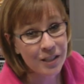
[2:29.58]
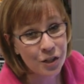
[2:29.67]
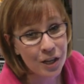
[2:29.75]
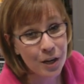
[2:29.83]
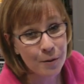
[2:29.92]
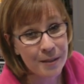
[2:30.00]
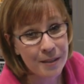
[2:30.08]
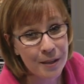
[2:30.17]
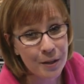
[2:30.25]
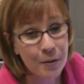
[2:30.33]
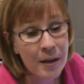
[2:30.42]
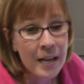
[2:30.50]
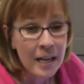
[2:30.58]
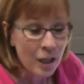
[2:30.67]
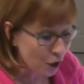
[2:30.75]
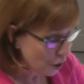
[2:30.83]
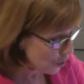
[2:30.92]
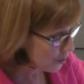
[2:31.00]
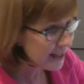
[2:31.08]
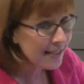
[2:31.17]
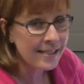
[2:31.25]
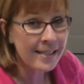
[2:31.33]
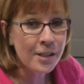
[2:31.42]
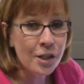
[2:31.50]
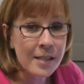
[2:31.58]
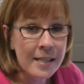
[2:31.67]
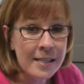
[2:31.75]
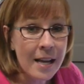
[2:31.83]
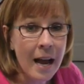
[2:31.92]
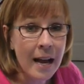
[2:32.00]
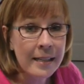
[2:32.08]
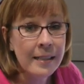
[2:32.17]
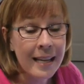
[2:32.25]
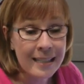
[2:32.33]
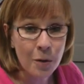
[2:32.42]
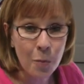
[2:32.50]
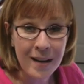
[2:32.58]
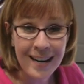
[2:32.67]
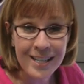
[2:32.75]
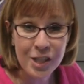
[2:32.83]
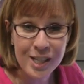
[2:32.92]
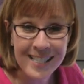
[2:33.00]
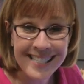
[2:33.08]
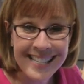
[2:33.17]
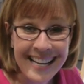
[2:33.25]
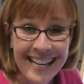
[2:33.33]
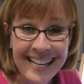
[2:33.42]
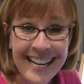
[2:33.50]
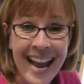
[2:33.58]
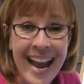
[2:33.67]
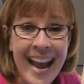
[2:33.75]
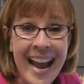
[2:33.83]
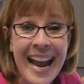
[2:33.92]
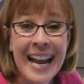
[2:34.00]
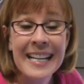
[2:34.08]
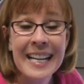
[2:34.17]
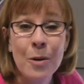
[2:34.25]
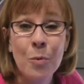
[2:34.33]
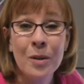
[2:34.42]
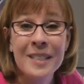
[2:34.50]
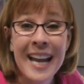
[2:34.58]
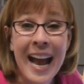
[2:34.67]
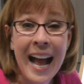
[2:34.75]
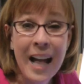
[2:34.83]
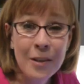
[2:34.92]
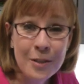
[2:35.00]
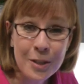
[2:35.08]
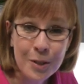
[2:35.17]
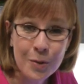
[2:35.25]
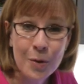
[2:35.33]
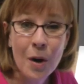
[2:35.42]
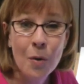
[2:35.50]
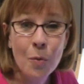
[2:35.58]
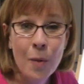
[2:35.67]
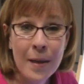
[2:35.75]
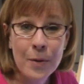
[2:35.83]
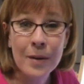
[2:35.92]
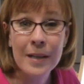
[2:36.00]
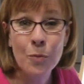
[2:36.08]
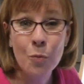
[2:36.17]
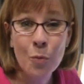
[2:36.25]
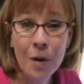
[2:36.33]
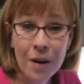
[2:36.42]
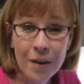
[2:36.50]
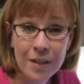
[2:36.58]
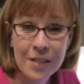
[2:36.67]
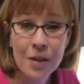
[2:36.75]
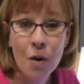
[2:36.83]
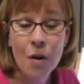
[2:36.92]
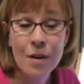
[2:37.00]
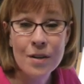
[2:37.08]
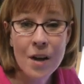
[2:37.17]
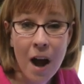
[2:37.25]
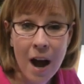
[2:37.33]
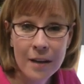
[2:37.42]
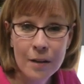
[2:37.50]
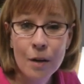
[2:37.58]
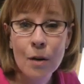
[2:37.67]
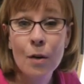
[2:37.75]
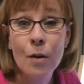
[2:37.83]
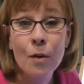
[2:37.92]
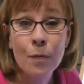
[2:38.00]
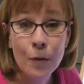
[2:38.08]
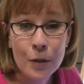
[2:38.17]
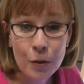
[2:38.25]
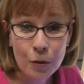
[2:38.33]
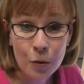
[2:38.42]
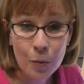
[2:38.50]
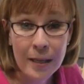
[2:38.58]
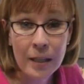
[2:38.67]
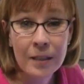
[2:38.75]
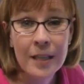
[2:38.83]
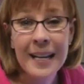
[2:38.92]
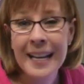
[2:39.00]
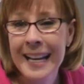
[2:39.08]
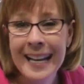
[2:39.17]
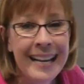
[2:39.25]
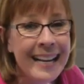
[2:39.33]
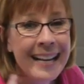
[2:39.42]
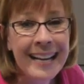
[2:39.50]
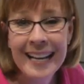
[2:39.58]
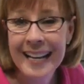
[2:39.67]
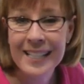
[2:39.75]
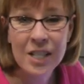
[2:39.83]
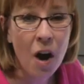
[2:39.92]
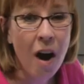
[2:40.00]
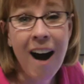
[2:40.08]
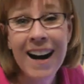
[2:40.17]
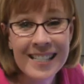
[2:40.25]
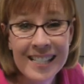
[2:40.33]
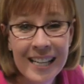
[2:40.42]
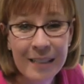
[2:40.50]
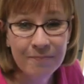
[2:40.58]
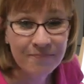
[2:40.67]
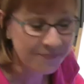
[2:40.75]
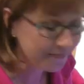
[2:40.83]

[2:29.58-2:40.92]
can share with you. You can stitch a design like the one I just did, and it will tell you whether it works or not for your quilt. It's awesome.